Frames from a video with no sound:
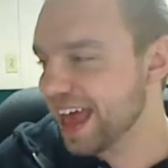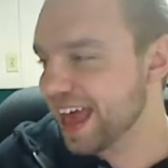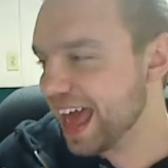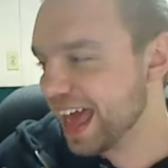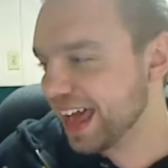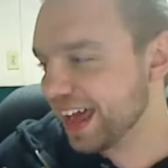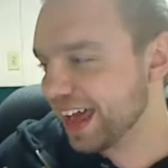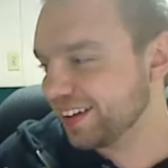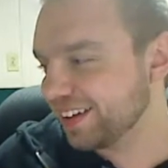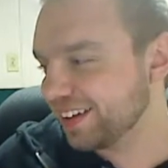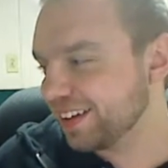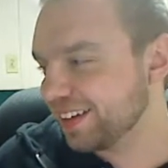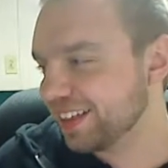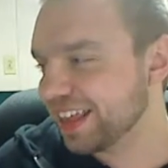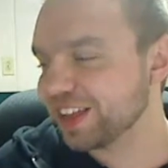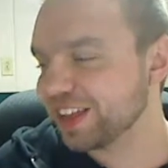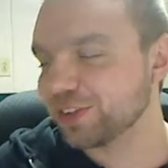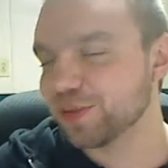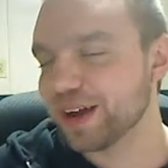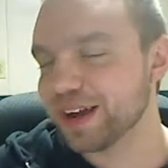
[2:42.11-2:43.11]
And
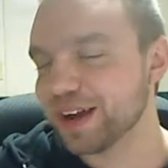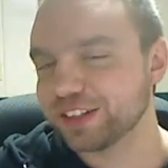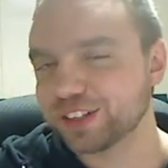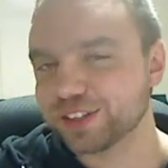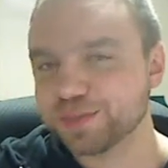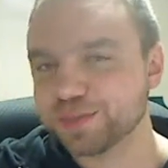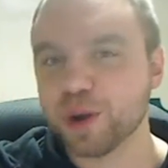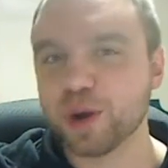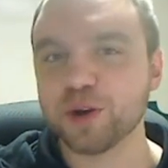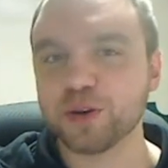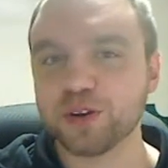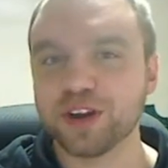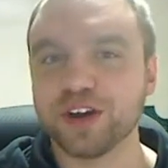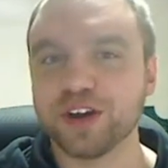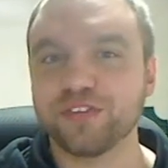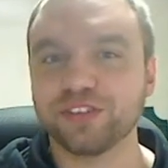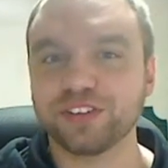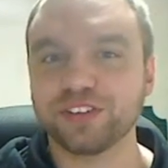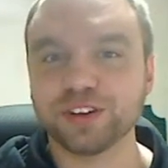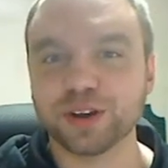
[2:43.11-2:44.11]
that's why it's smart
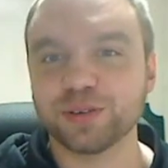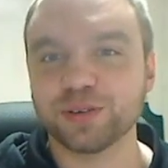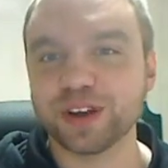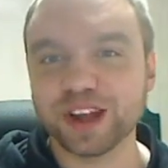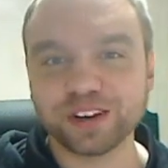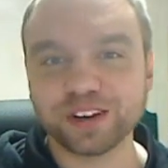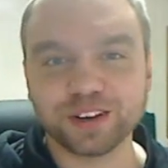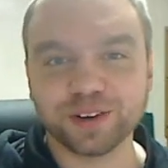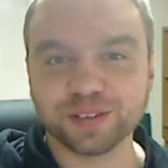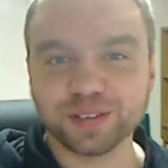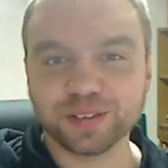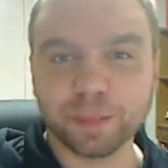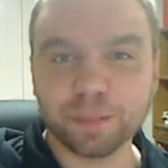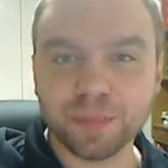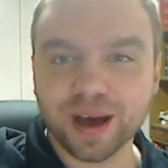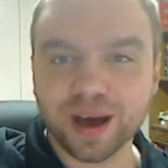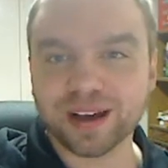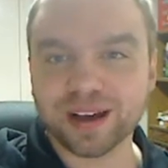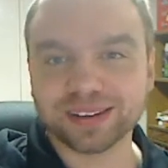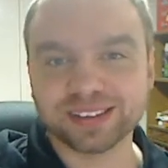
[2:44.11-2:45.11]
enough to know not to go in the
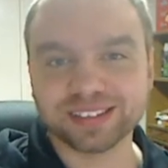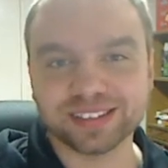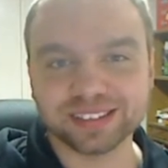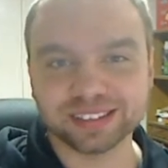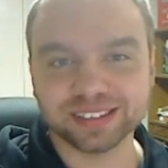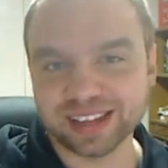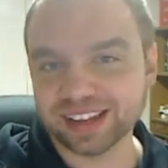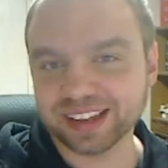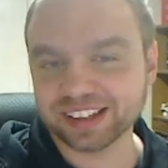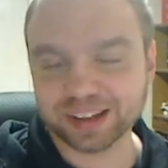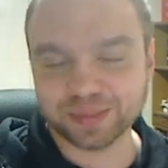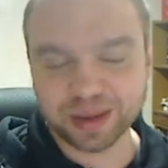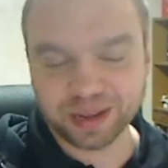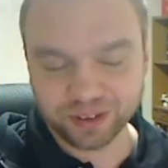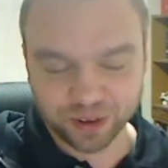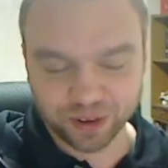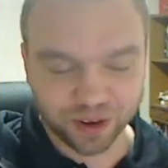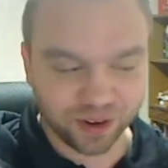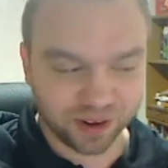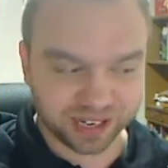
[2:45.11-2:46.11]
box, because last time I
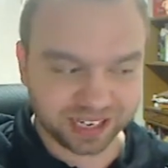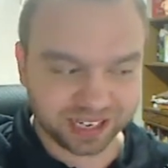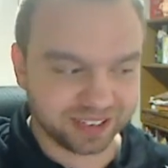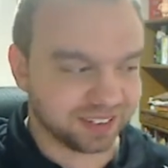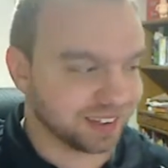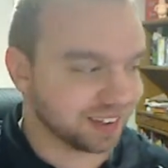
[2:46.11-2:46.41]
caught it.